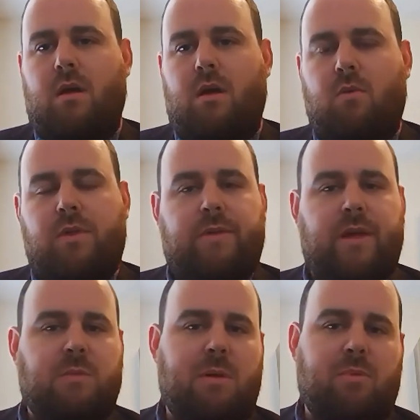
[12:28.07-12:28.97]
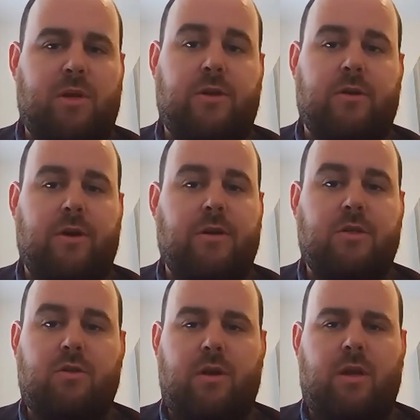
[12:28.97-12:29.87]
uh, whether that's people in your
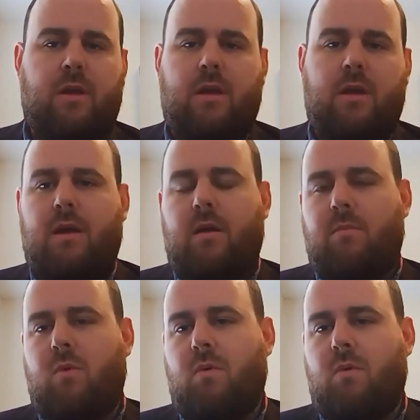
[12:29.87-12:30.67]
industry um,